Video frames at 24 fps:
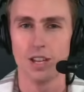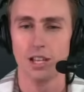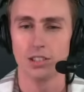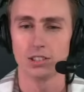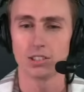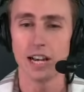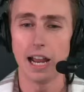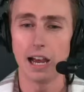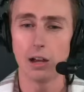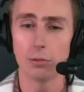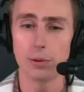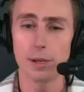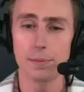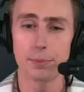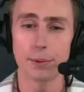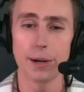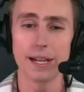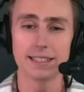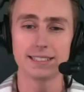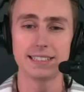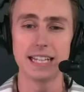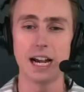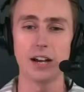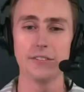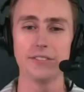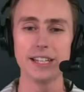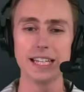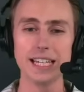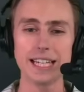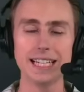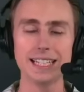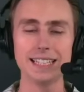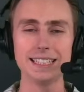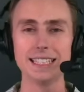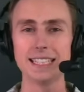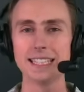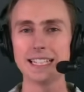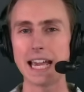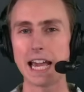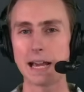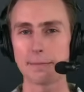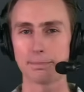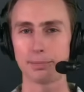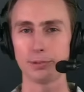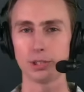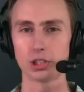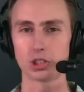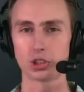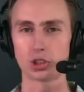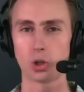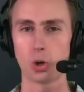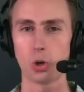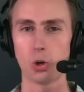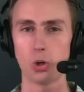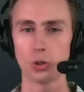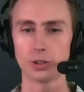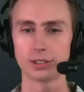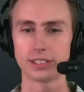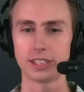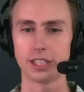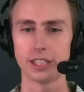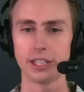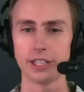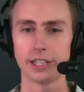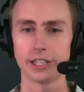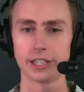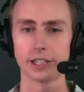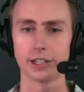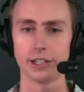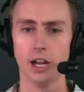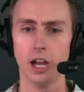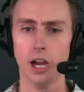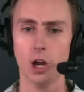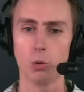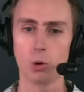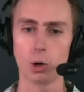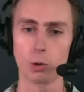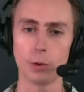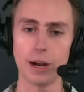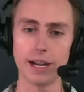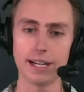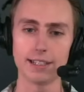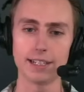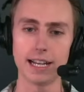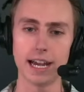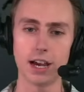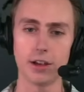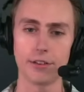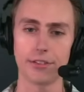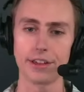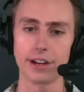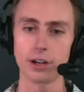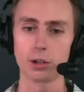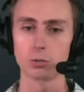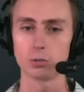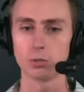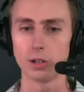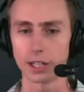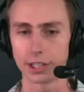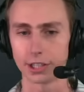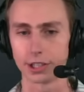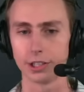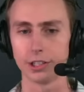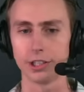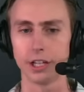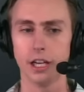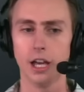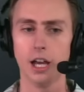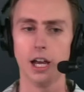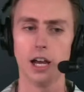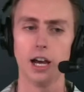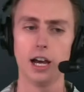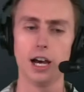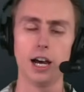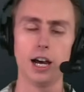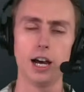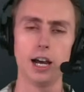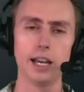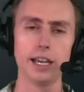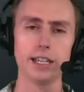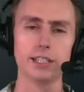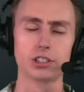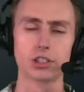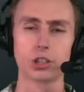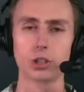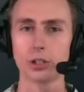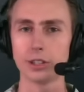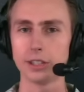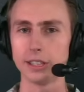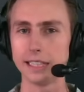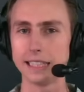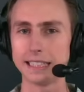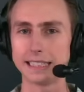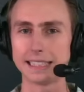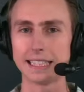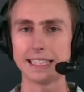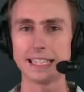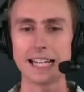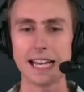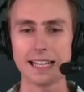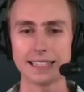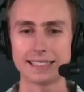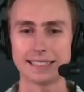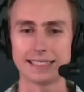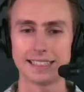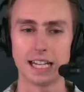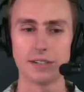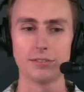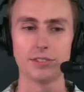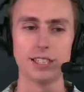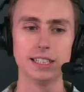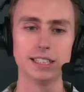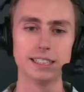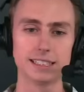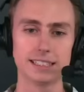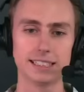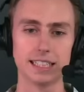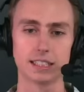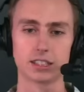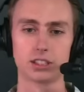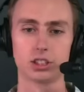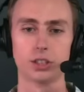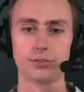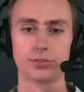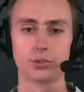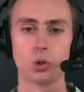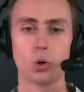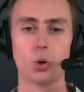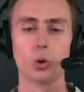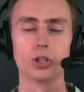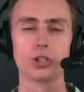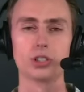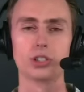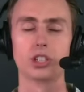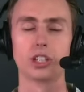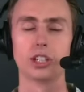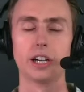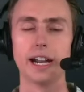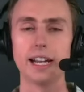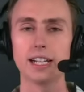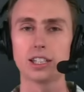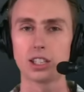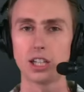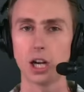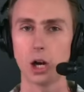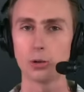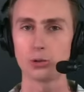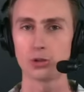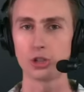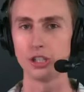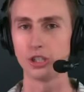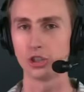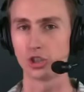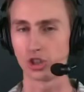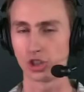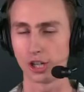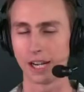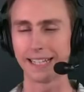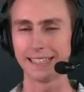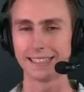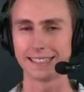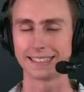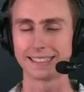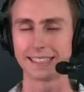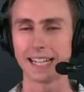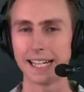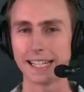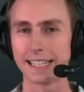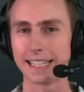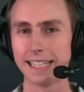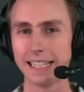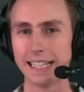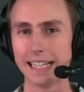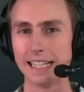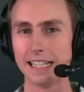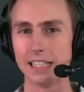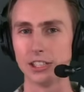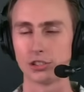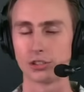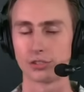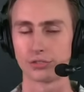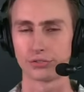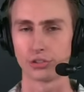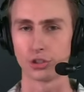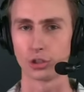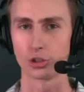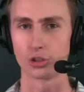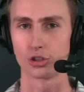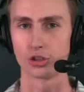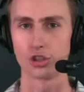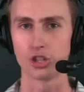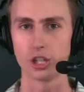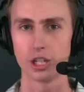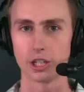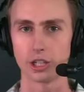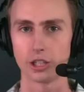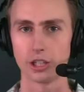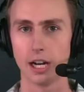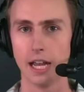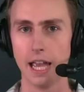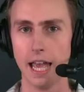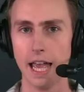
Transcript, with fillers: So now we break down the Indianapolis Colts here, where right now their record is currently sitting at 7-6, of course. Their head coach is Shane Steichen in his first year